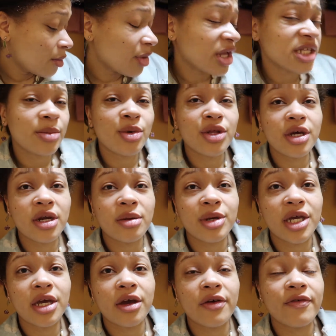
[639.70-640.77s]
Plus, I'm only going to
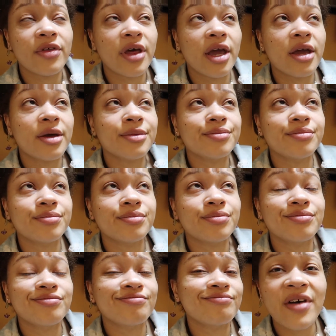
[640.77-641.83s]
be here for like
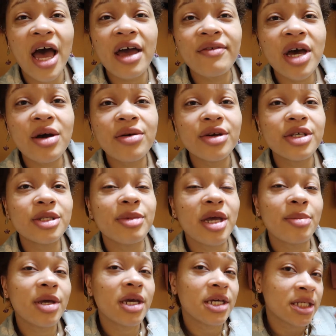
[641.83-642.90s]
five hours
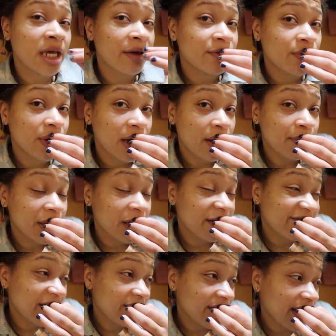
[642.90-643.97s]
maybe because I have to wake up at like
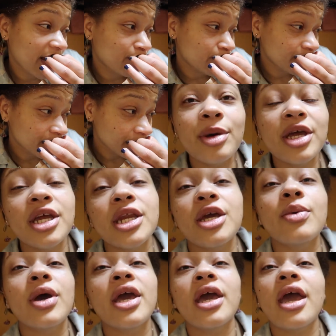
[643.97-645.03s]
5 a.m. But
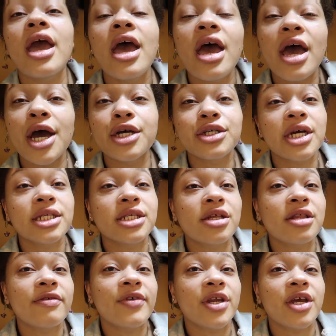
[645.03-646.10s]
anyway, as you guys saw
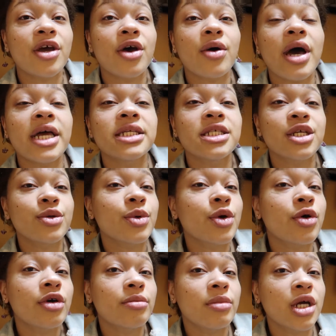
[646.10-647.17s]
in the video, I didn't
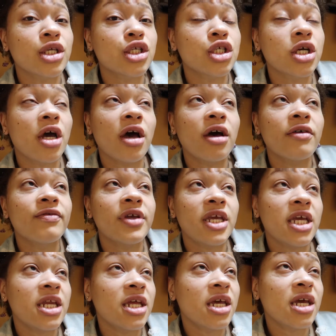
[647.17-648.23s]
record much of
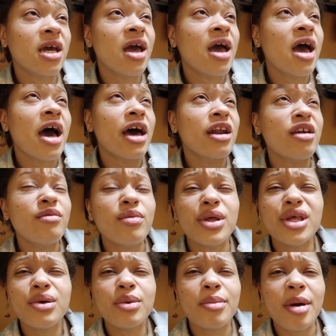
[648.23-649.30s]
eating. I don't
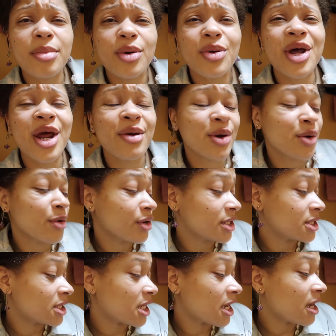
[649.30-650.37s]
really remember what I
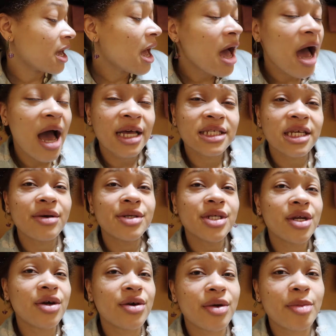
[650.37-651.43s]
recorded today. I said I was
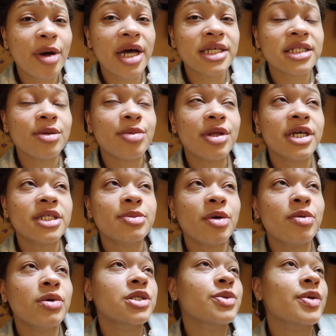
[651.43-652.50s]
gonna go to a pasta place,
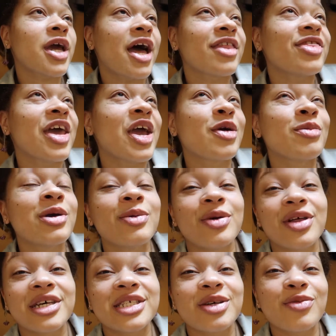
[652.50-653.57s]
but once we got there, we
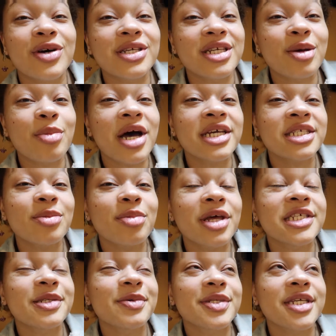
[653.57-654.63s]
realized it wasn't a pasta
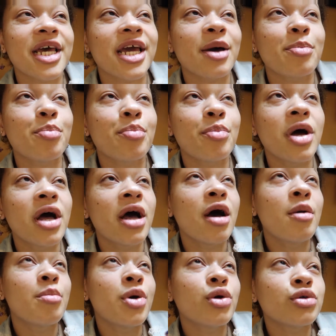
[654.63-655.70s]
place. It was like a,
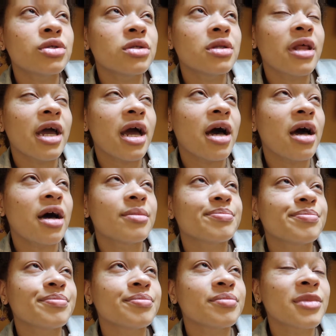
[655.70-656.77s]
like
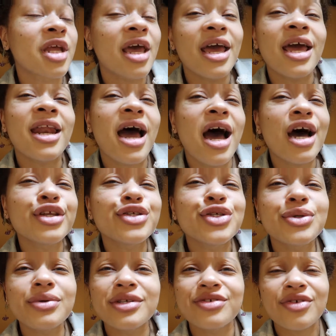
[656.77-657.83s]
um, an
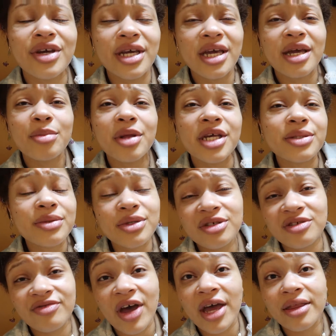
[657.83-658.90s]
anju and drinking place, which
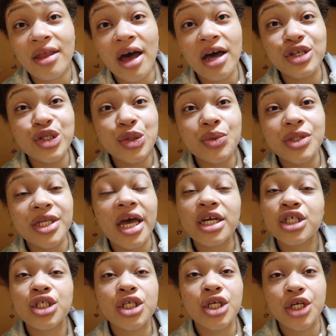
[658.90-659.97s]
is fine. The anju was
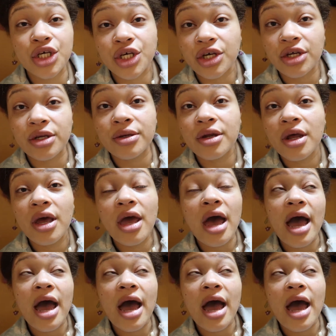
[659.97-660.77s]
actually good.